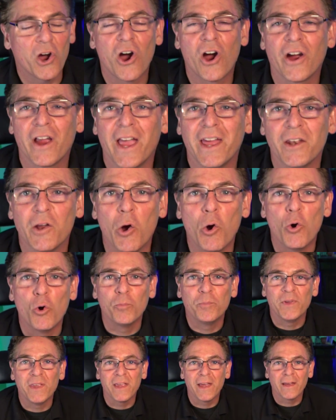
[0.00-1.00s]
are at
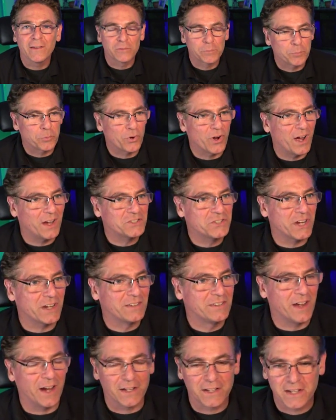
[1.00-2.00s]

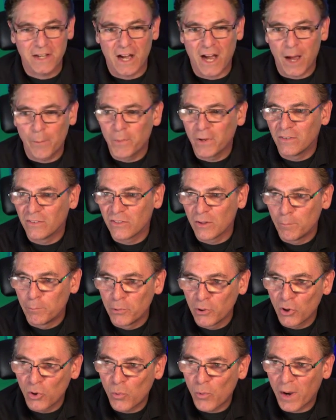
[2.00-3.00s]
obsproject.com. It's the
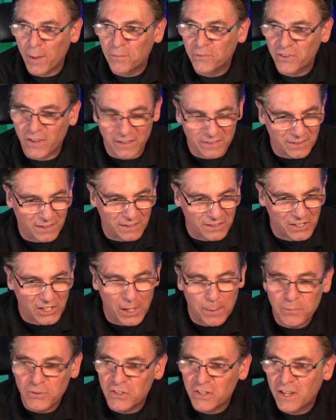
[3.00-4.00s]
blue website that
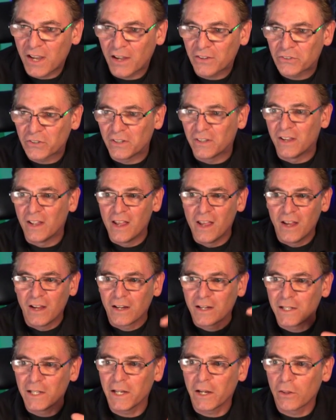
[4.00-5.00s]
keeps you guessing.
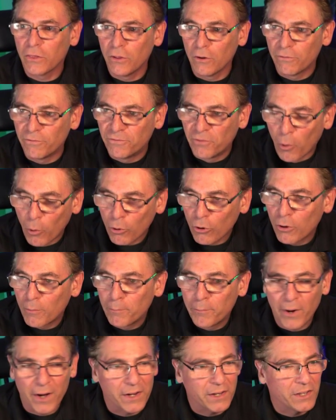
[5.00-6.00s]
Click the forum
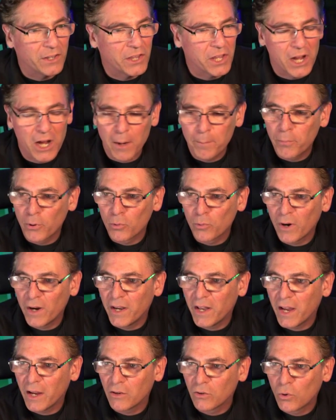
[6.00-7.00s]
button in the upper
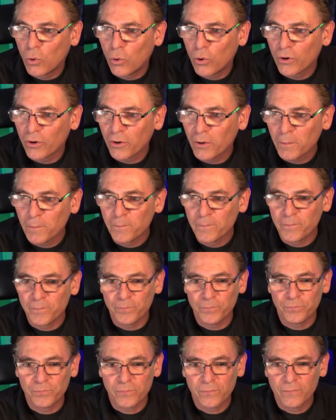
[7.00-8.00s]
right hand corner.
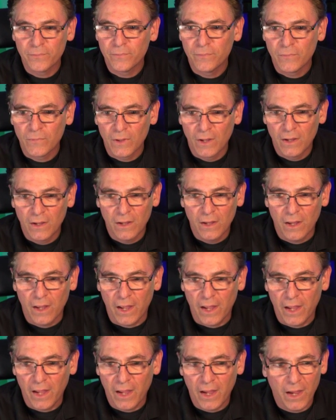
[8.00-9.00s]

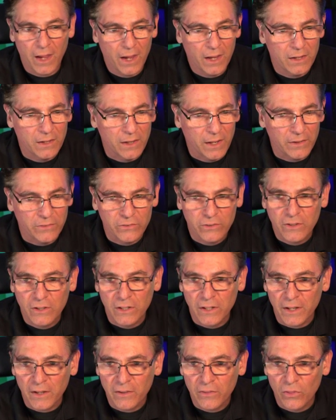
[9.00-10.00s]
And let's
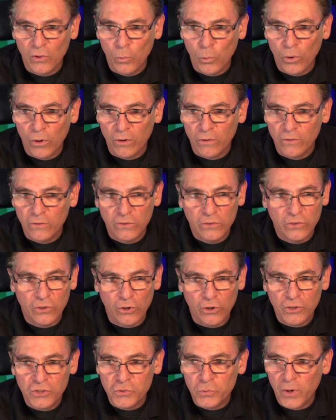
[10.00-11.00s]
click the word
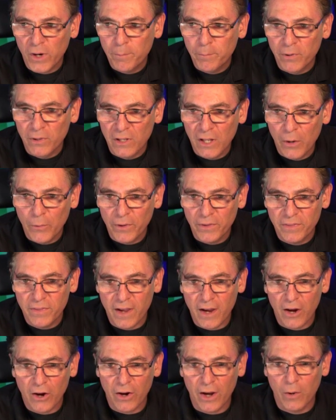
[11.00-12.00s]
search right below it
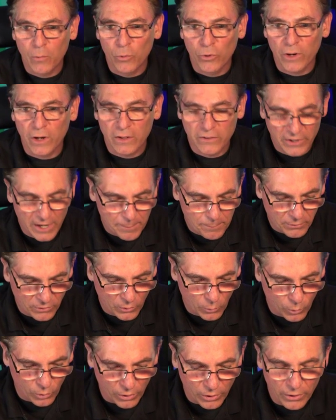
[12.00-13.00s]
there. And we're going to type in
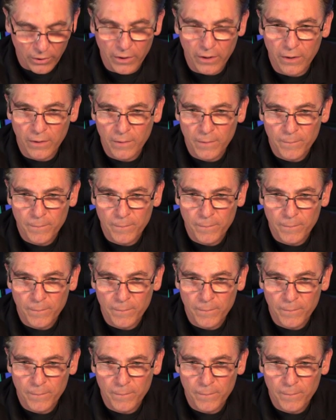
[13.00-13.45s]
the word